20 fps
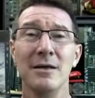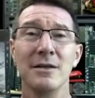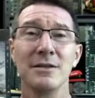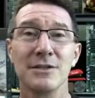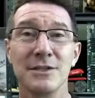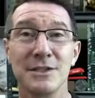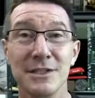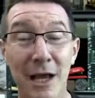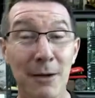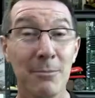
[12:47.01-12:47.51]
It's
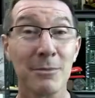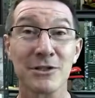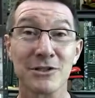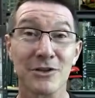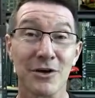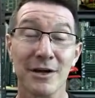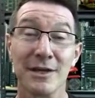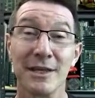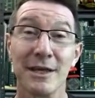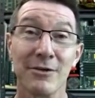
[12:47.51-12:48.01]
the dumbest
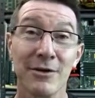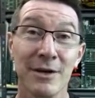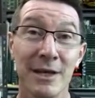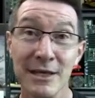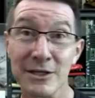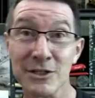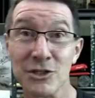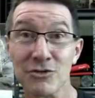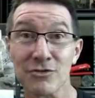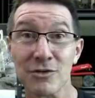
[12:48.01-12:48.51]
idea in
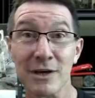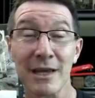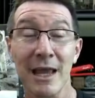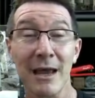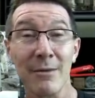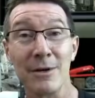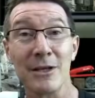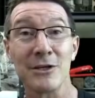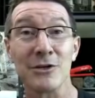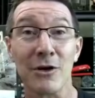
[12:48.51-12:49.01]
history.
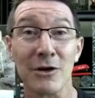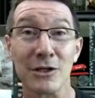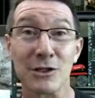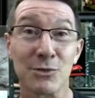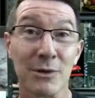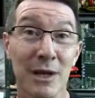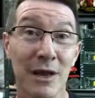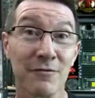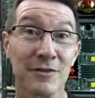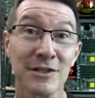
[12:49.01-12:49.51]
How many times
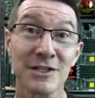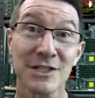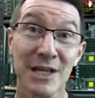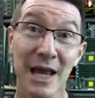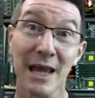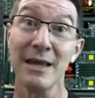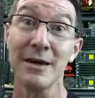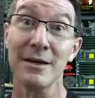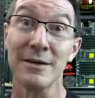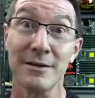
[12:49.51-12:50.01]
do we have to
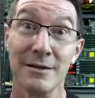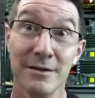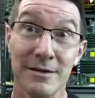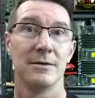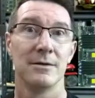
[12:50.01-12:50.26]
say it?